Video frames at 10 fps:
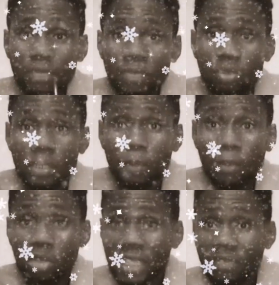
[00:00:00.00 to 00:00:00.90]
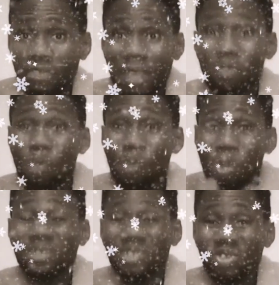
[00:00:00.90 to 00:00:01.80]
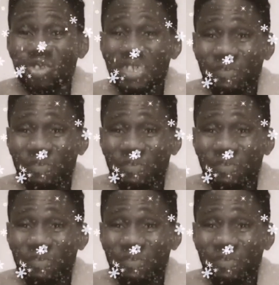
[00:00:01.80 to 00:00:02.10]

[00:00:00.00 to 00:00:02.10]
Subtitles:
to be the protective type, was not